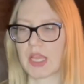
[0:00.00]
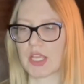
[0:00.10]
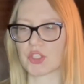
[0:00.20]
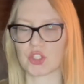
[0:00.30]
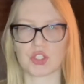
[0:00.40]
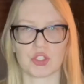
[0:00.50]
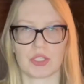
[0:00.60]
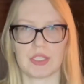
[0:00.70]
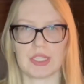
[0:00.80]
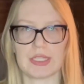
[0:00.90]

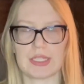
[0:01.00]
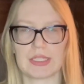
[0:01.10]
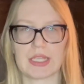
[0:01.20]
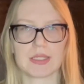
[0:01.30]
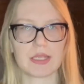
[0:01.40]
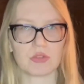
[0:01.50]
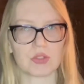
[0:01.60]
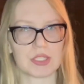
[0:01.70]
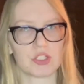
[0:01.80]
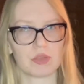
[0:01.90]
it does give you
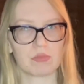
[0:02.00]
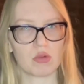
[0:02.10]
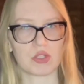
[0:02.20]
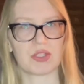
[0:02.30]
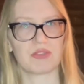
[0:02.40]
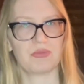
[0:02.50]
such a moist